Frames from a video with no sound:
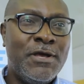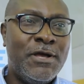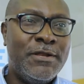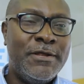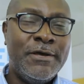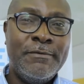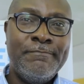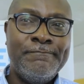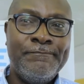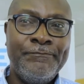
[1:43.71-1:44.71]
and
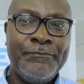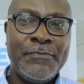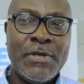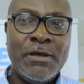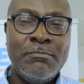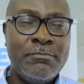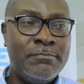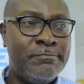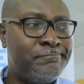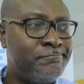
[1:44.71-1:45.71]

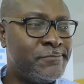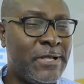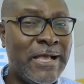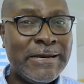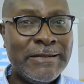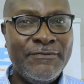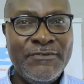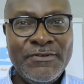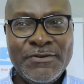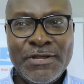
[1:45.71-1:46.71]
I'm
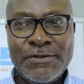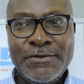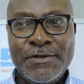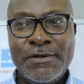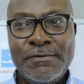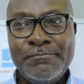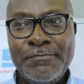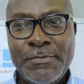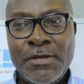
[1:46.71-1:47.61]
guaranteed that